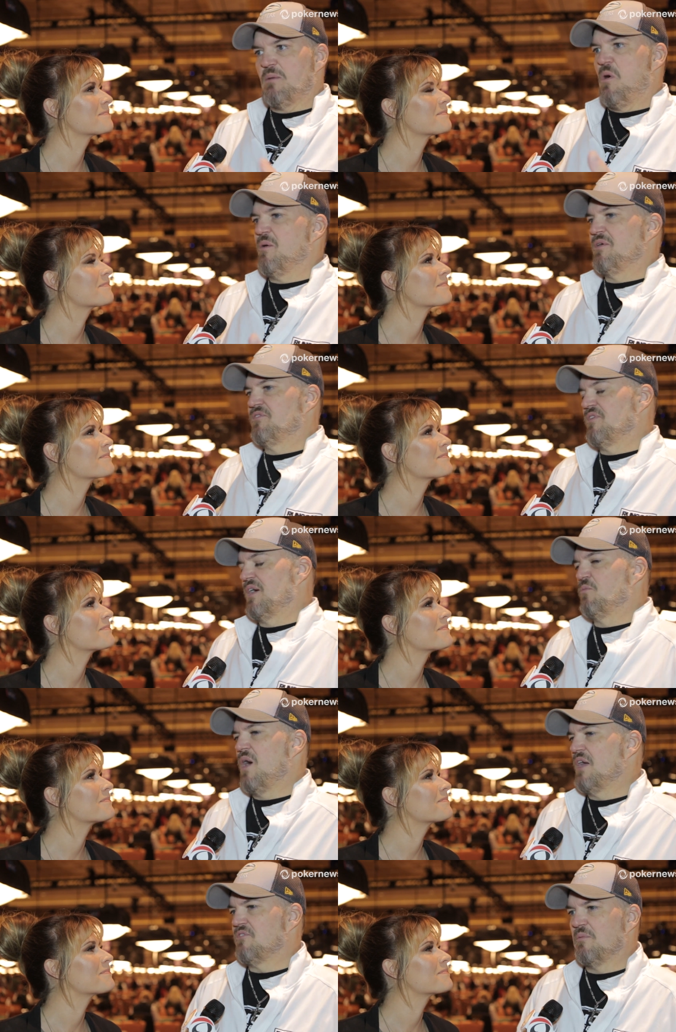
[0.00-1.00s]
Speaker 1: I'm always
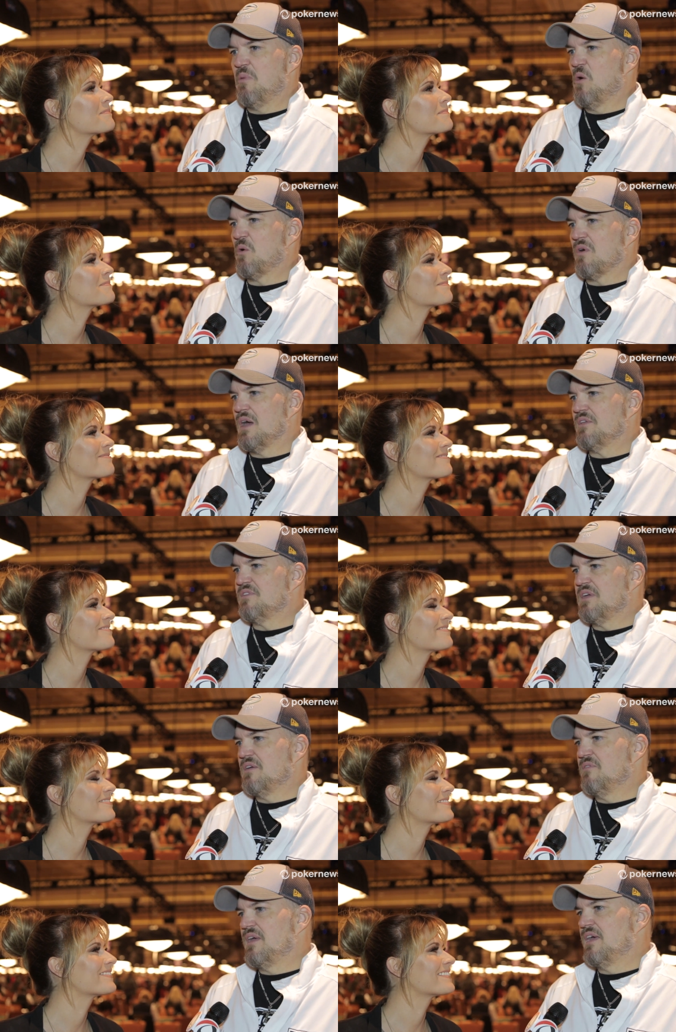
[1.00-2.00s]
like watching poker on
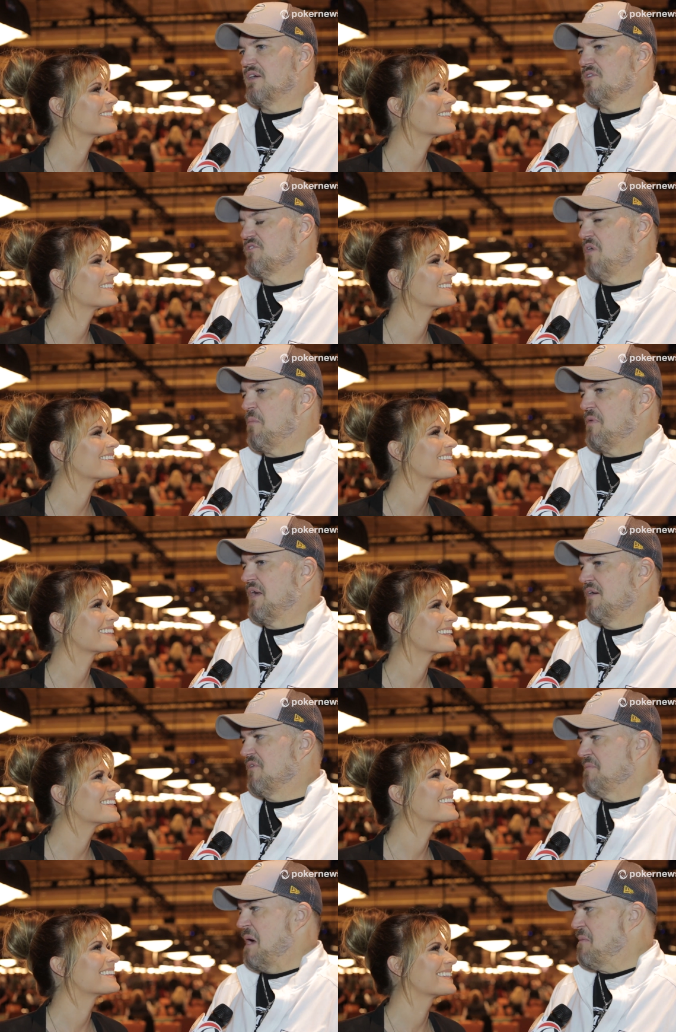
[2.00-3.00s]
TV or
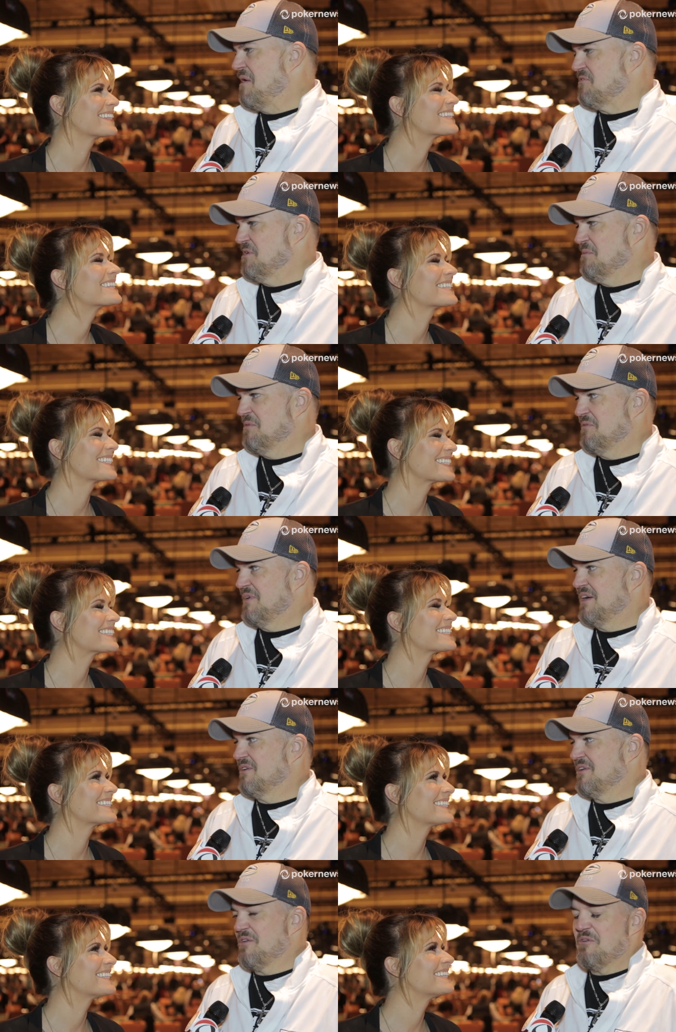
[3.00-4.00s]
something if I'm not watching a
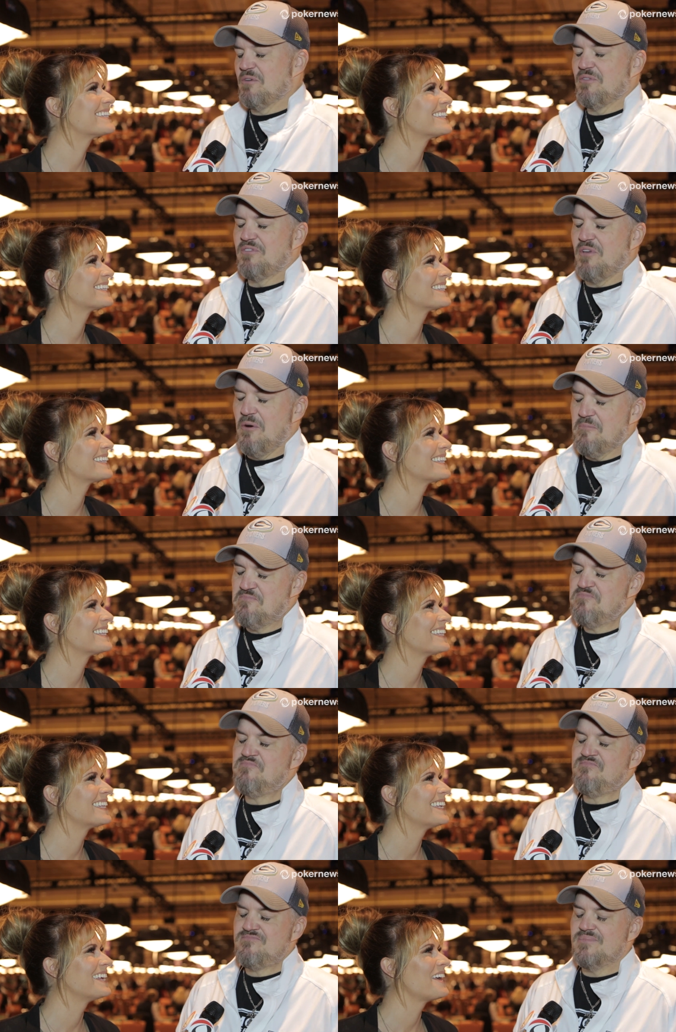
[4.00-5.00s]
movie or the news. So,
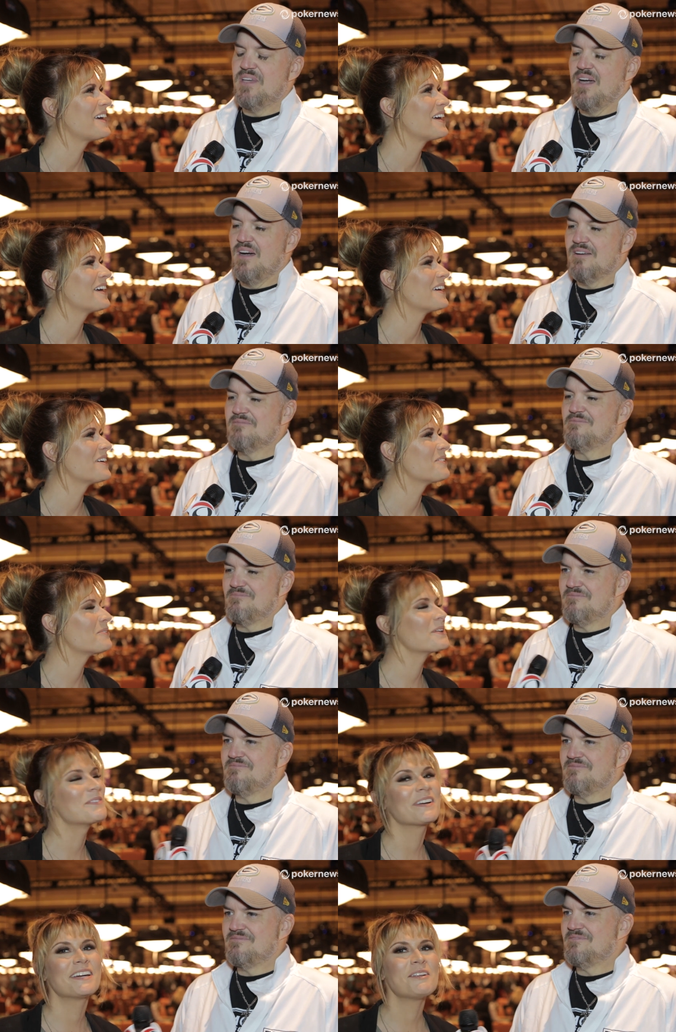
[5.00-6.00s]
yeah.
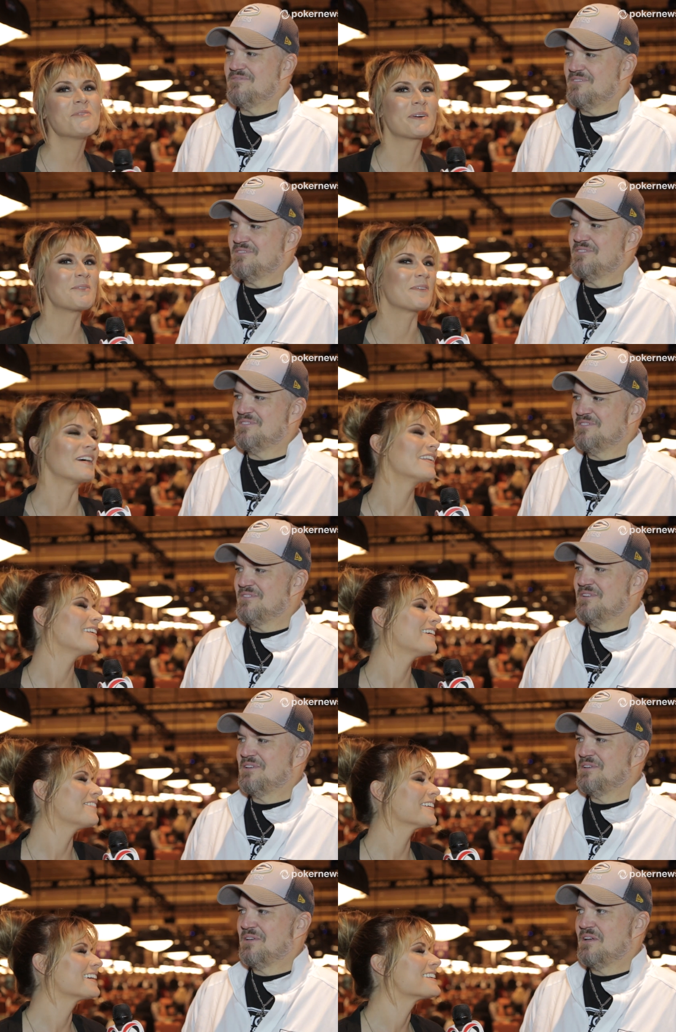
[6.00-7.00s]
Speaker 2: Well, if you're going to win one,
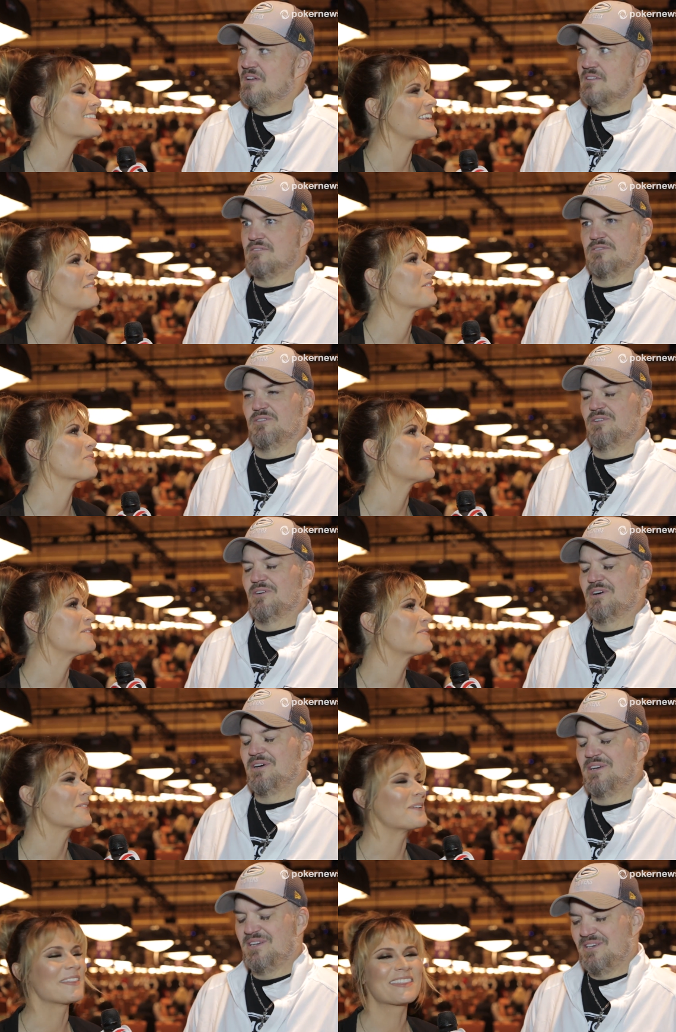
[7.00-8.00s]
if you're going to save your Ooh. win
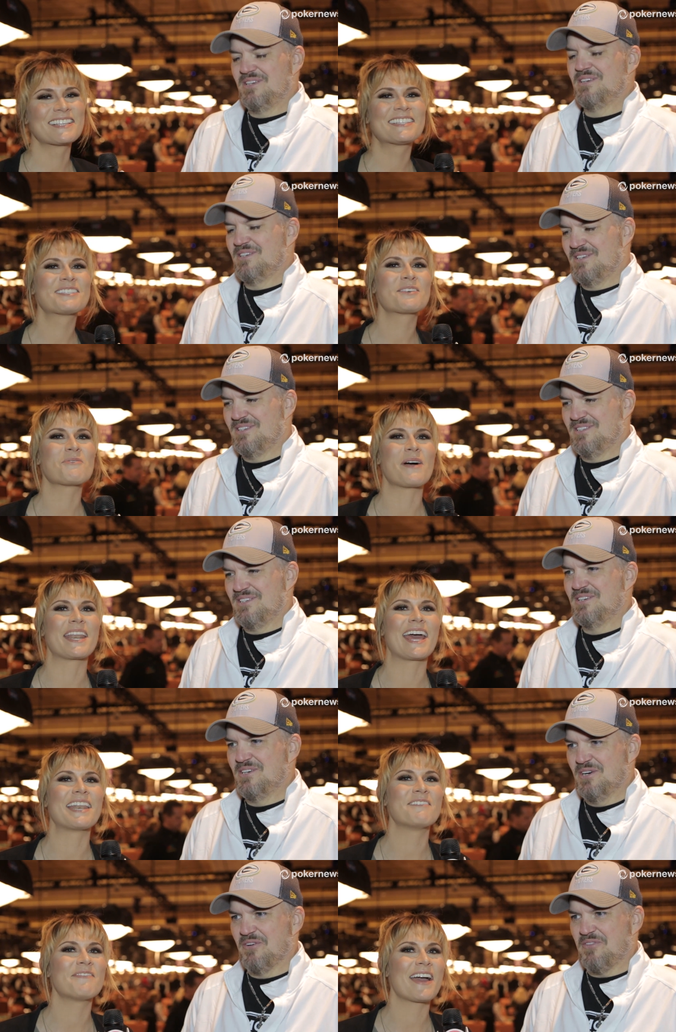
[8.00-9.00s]
for one, this is the one.
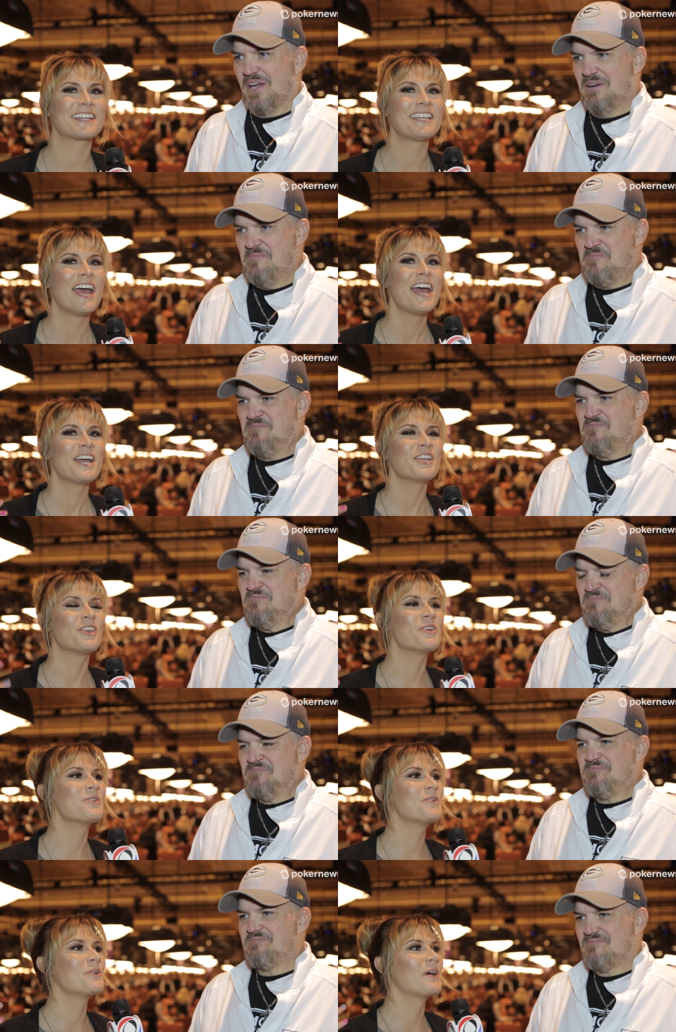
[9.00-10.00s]
And in Ooh. fact,
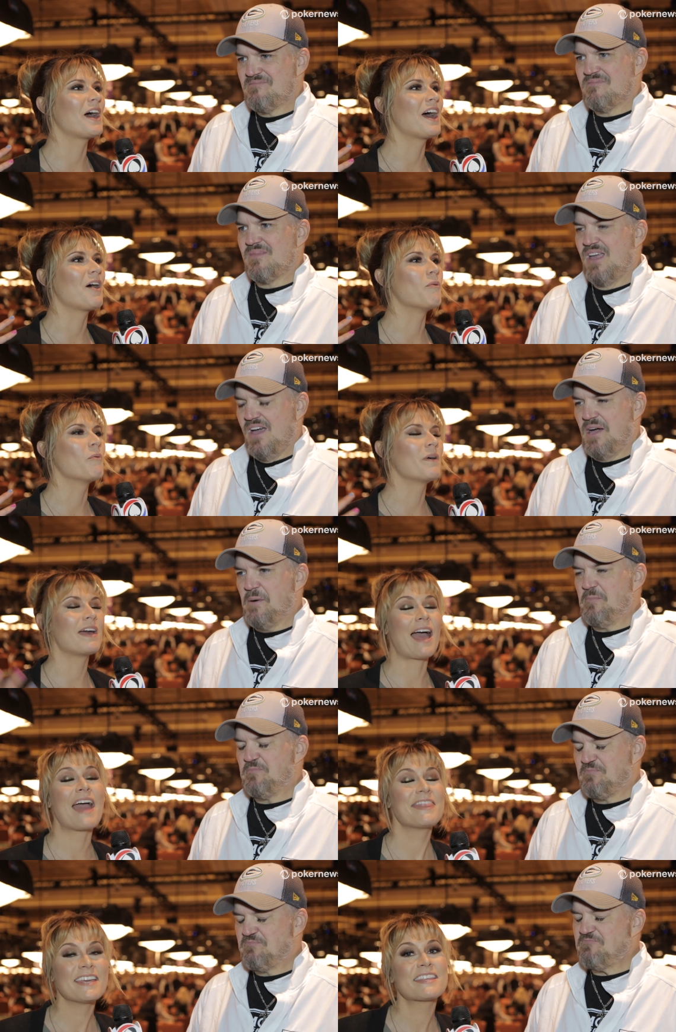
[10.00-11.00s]
you
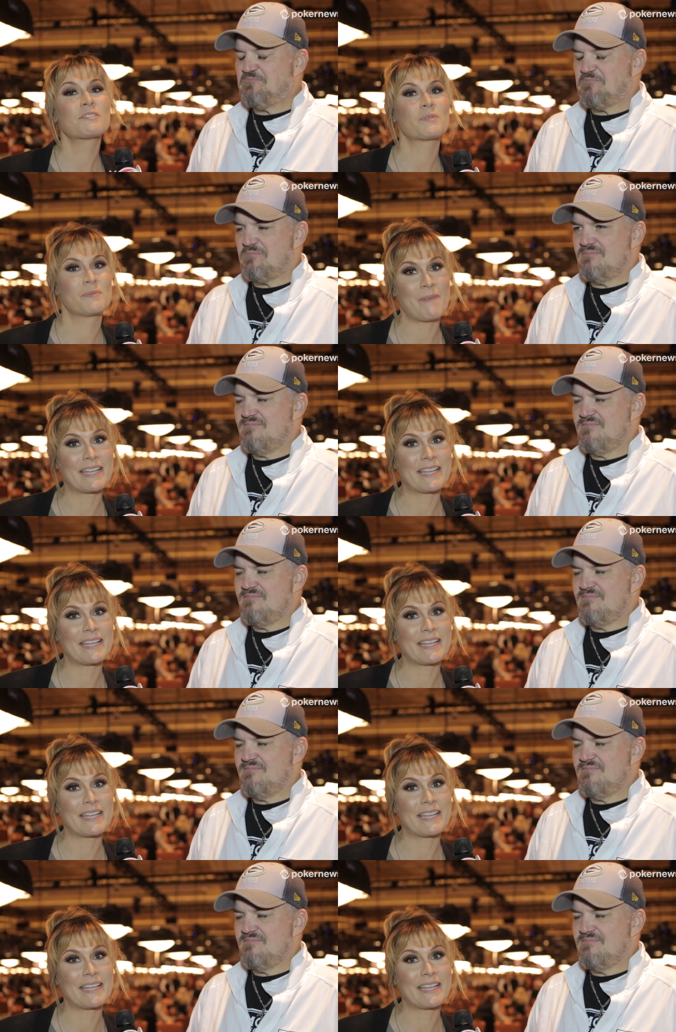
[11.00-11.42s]
I think this was